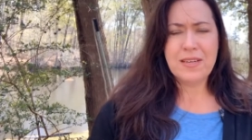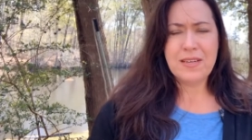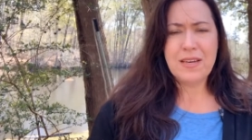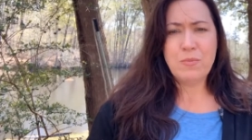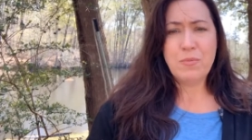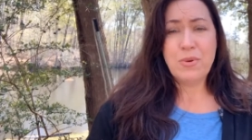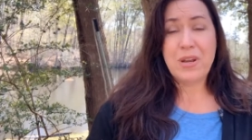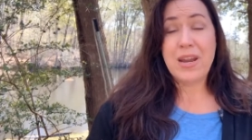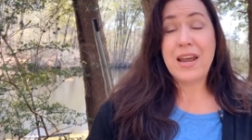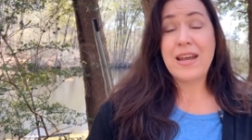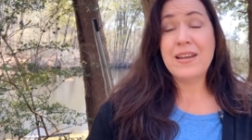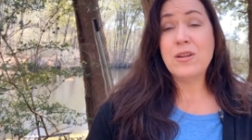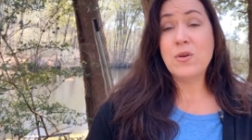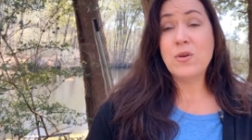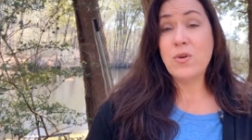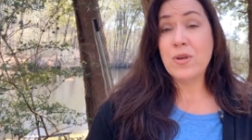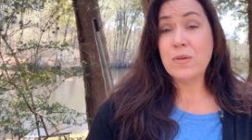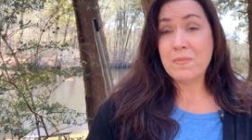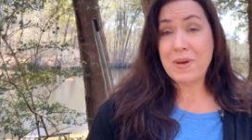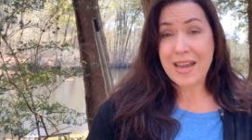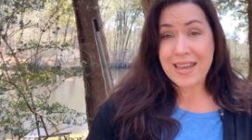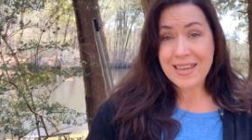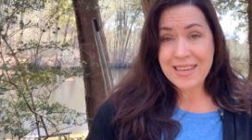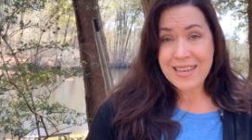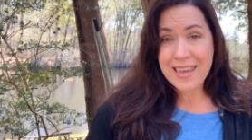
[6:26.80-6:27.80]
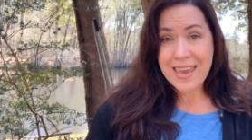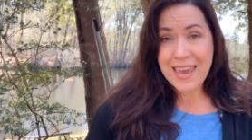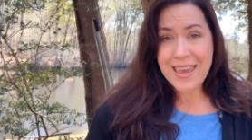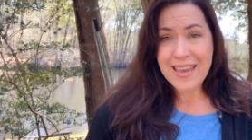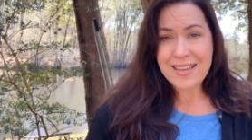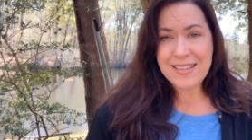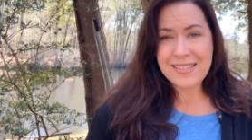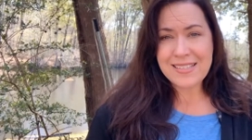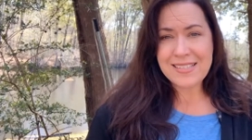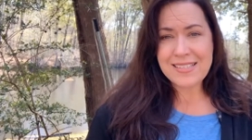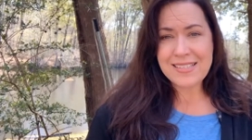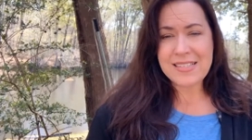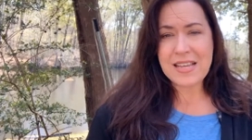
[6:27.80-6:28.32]
But I know in my
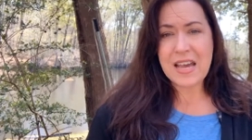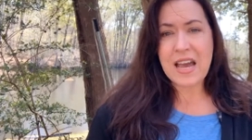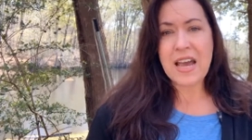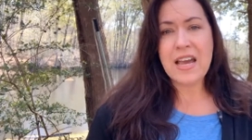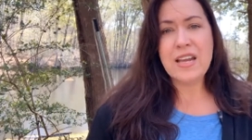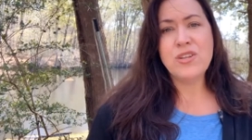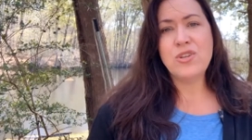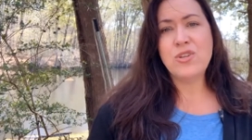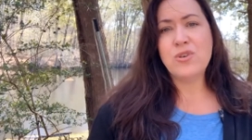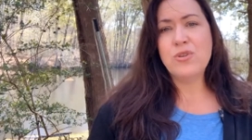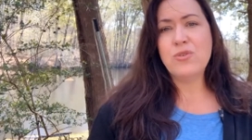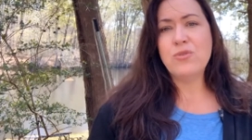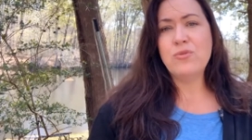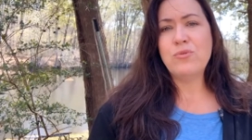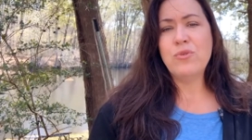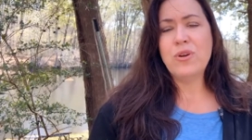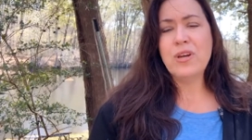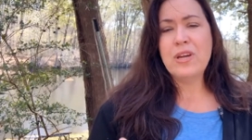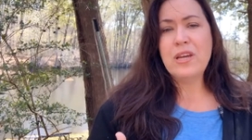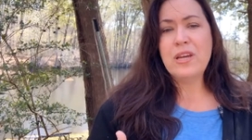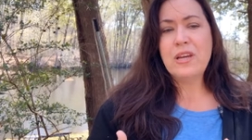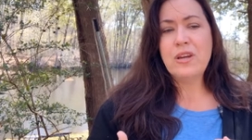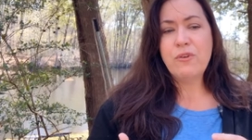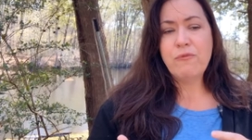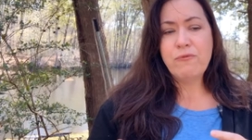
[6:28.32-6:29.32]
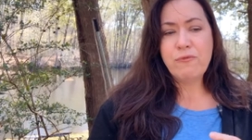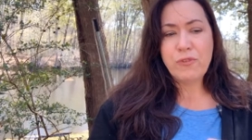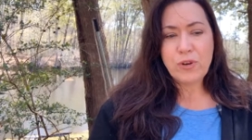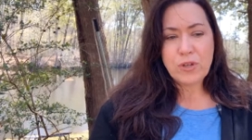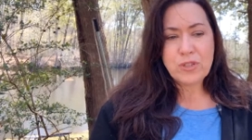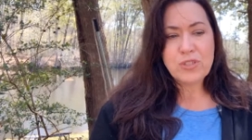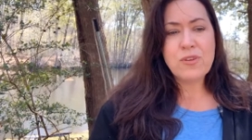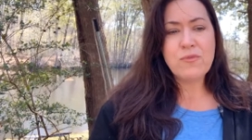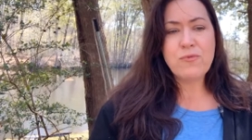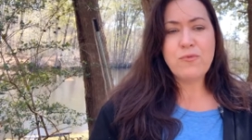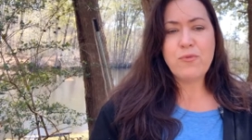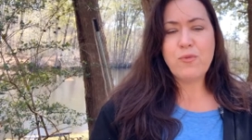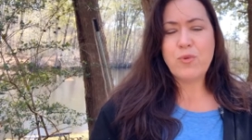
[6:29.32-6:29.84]
case, I knew
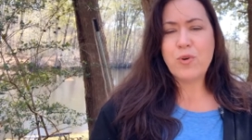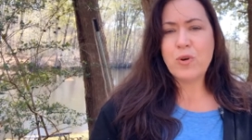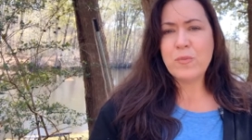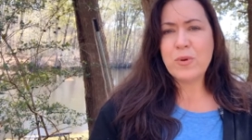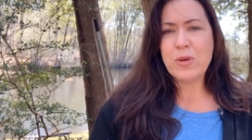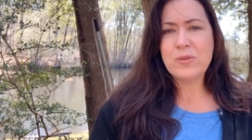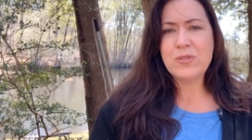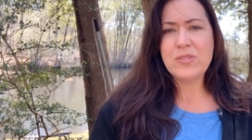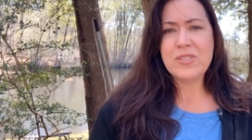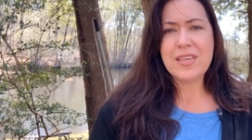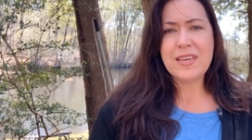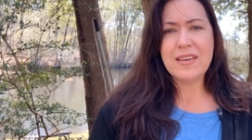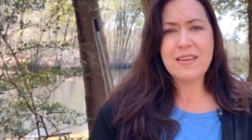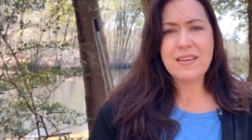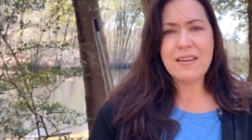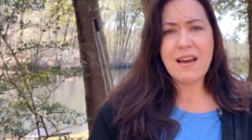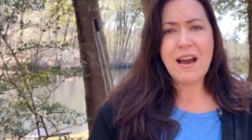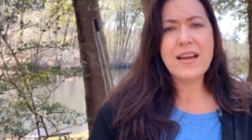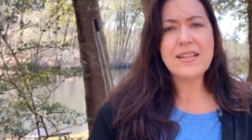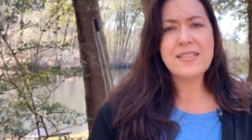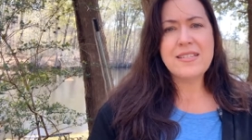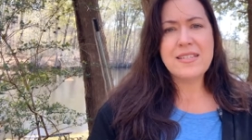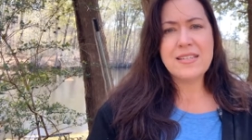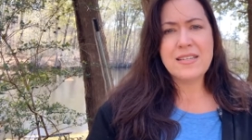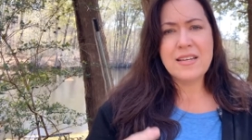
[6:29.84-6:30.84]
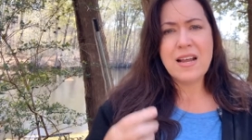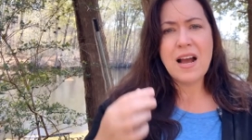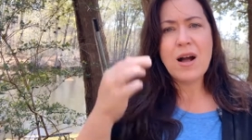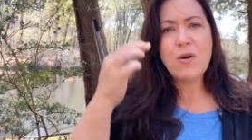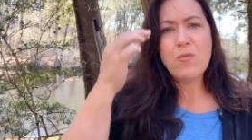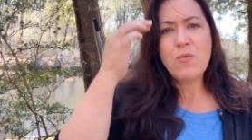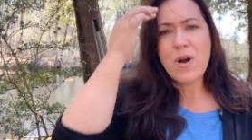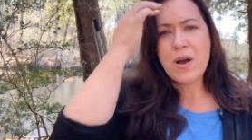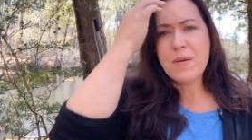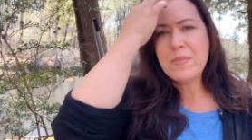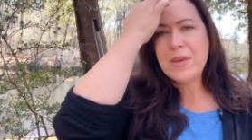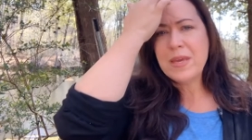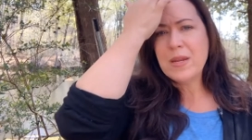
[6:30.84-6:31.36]
first and foremost that God did not
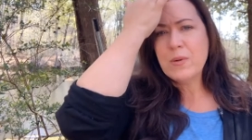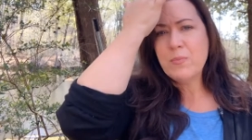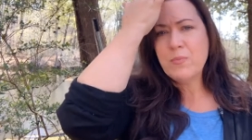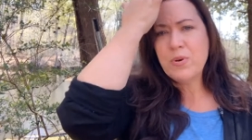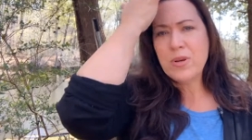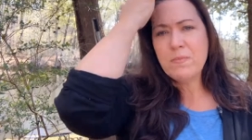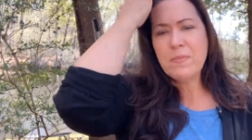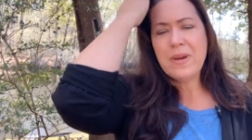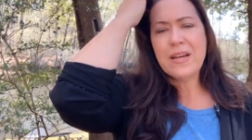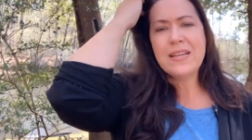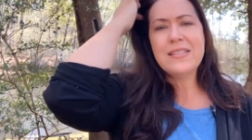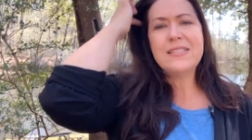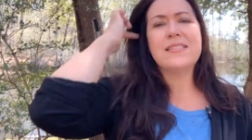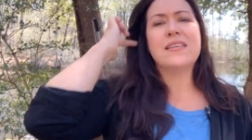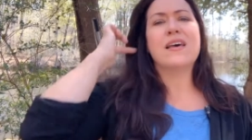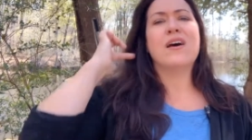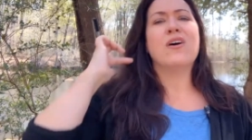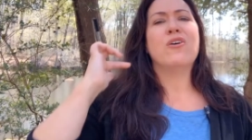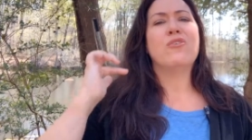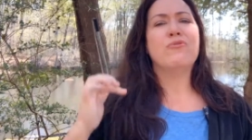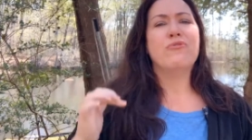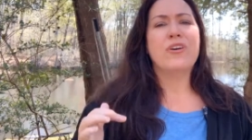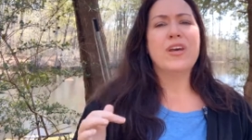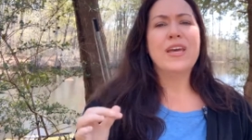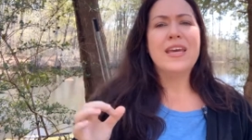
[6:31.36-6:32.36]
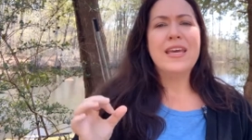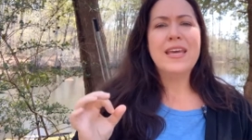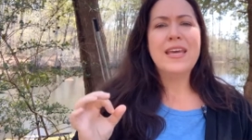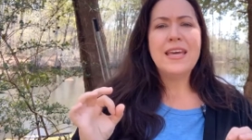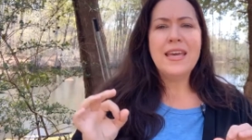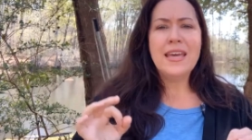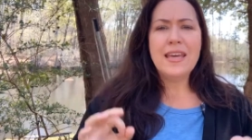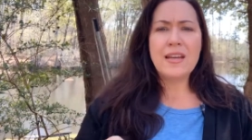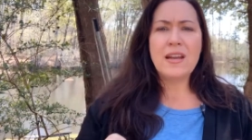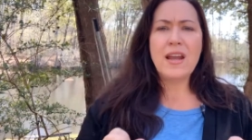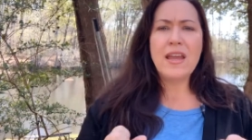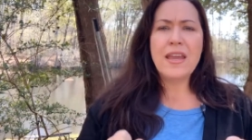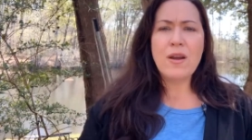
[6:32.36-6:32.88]
want me to put myself
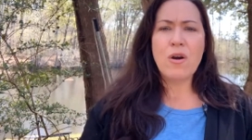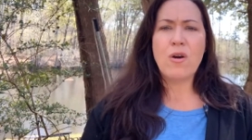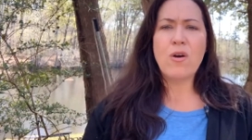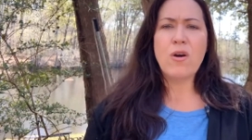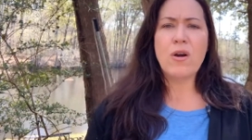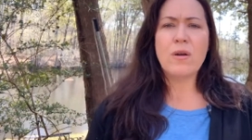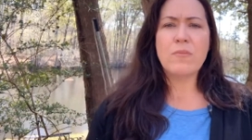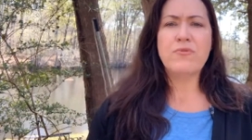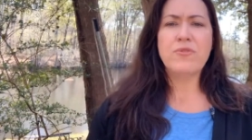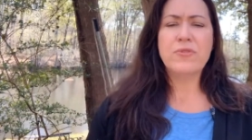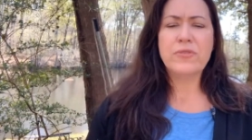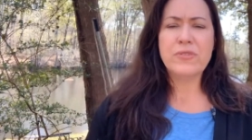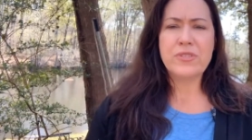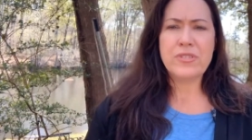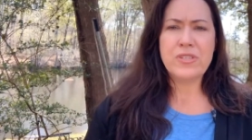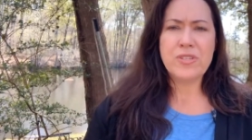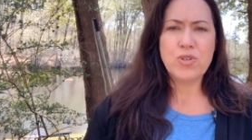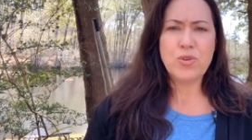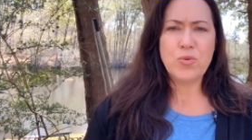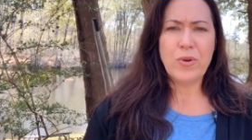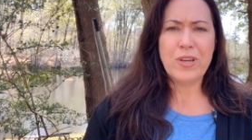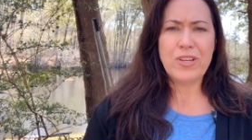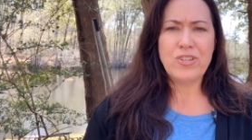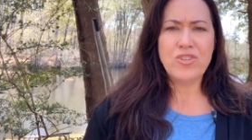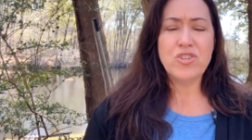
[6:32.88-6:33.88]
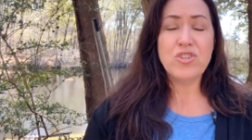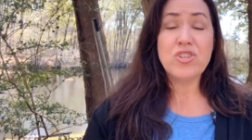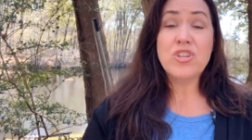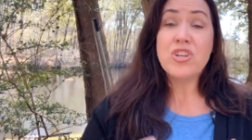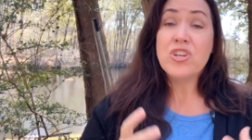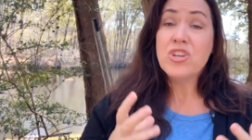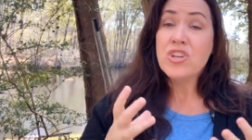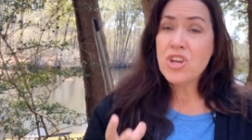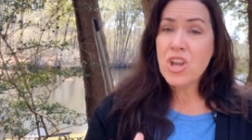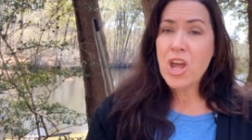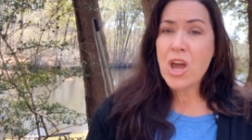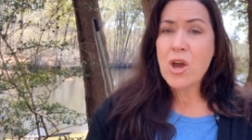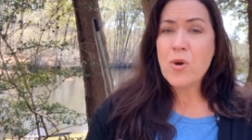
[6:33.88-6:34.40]
in a harmful situation, to
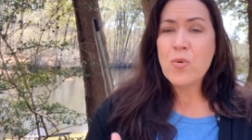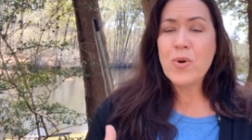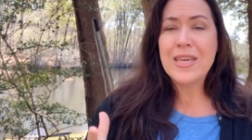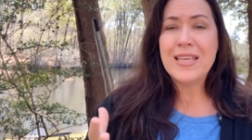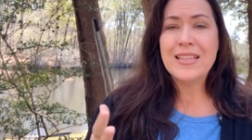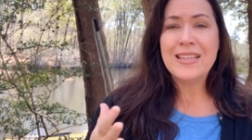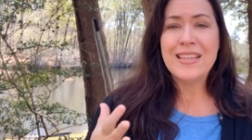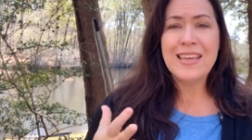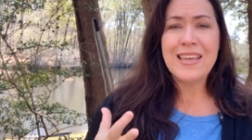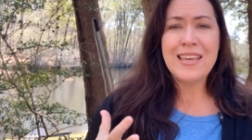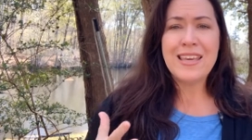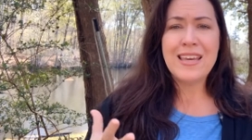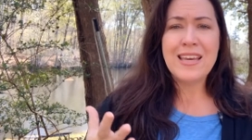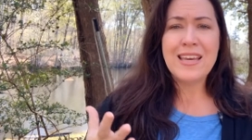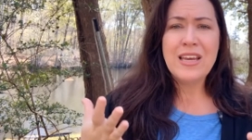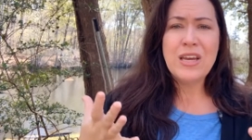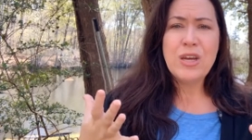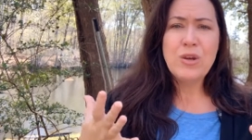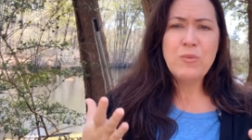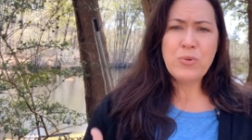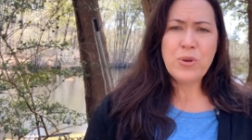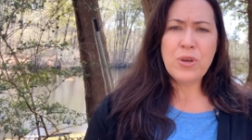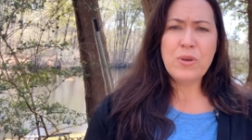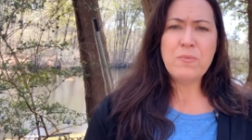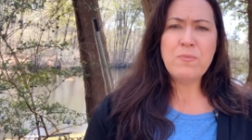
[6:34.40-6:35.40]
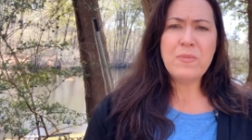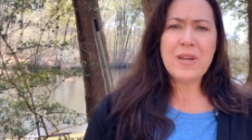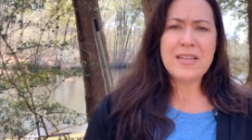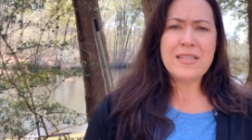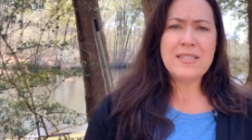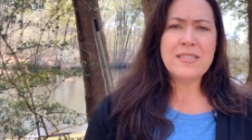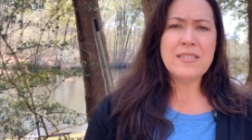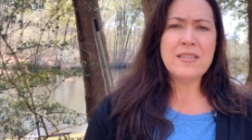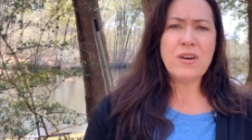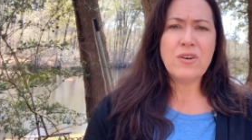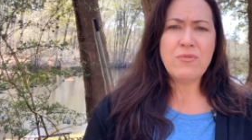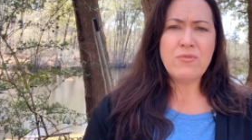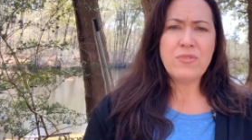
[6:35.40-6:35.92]
knowingly put
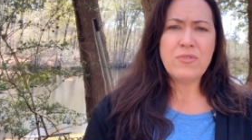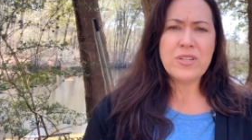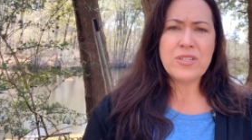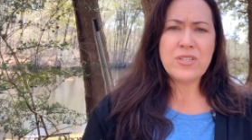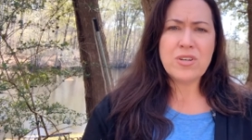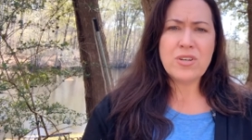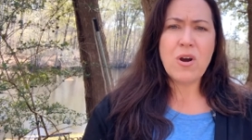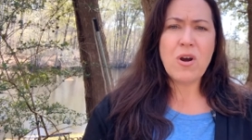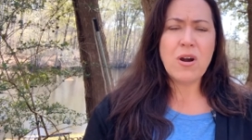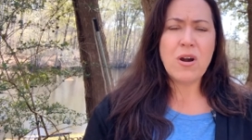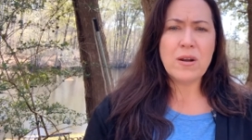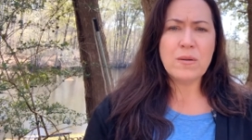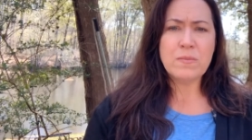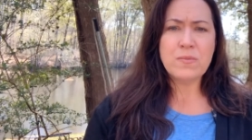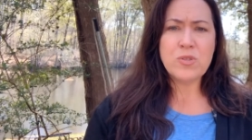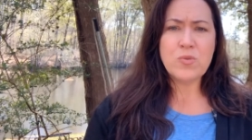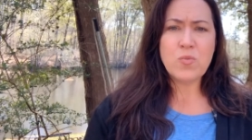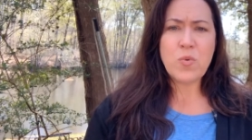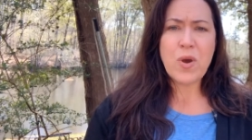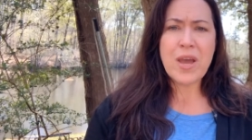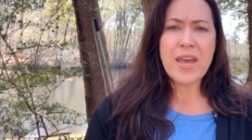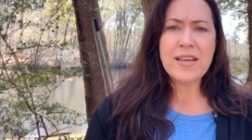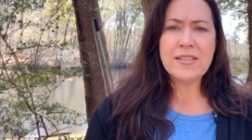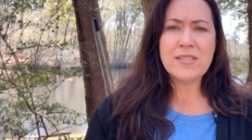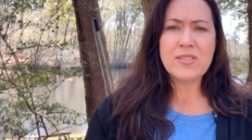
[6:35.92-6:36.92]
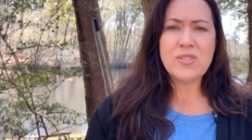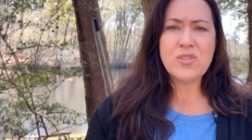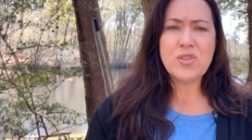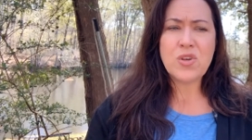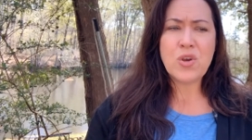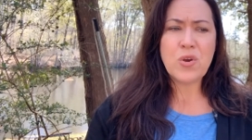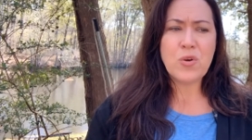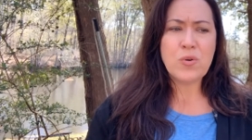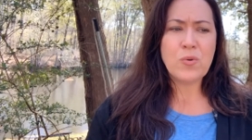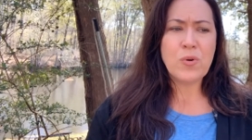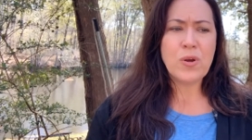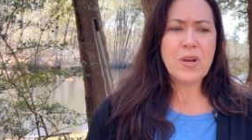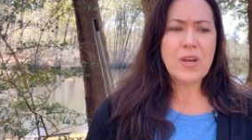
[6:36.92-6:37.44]
myself into harm's way.
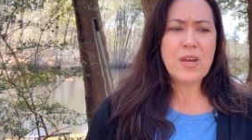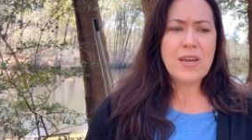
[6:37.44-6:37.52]
So